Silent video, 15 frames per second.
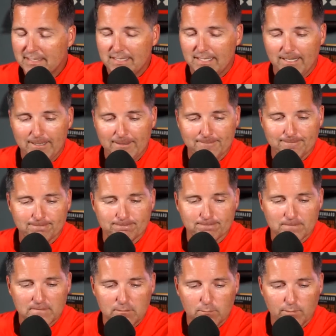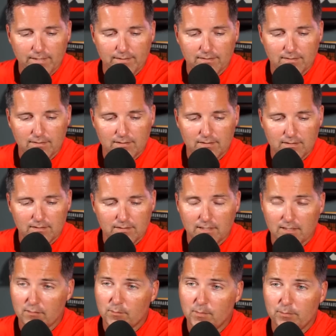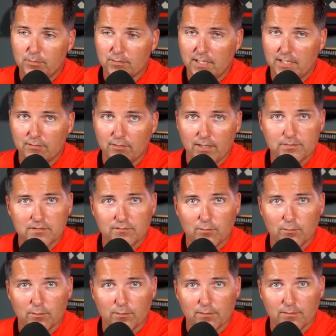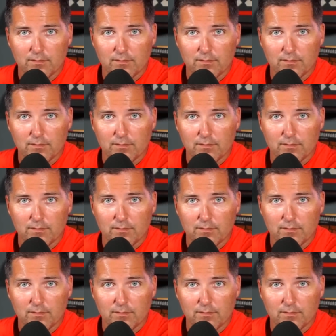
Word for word: Um, with uh, a lot of other people getting reps for